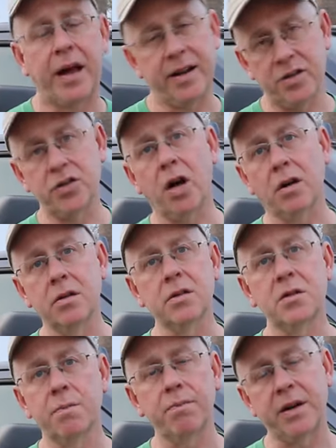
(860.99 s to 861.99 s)
And it
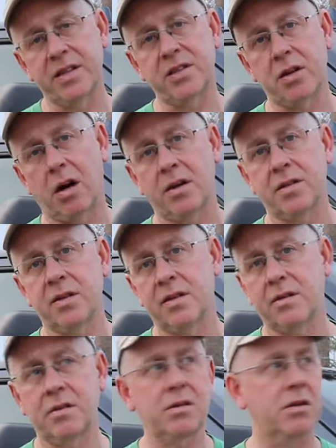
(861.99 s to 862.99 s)
struggles, but it starts.
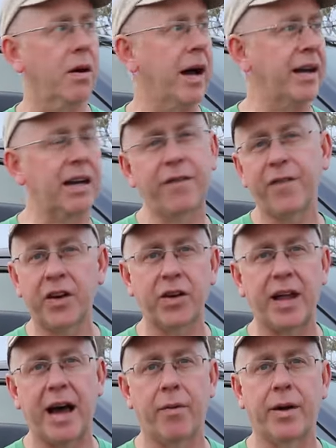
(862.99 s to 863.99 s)
And so I got to
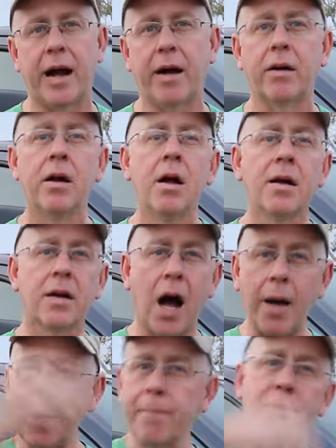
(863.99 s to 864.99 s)
figure that one out.
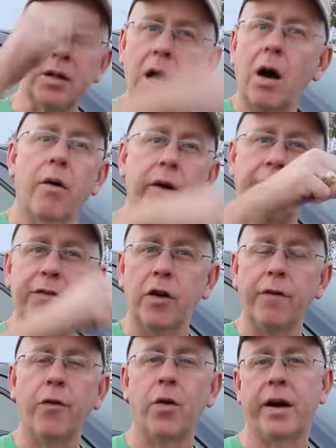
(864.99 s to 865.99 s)
Comment below if
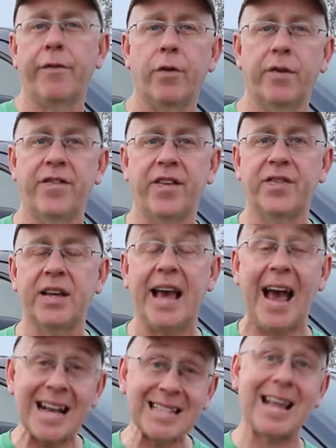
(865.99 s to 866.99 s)
your Ford F one fifty
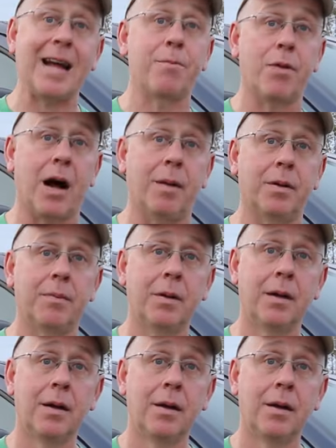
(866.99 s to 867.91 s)
has that problem.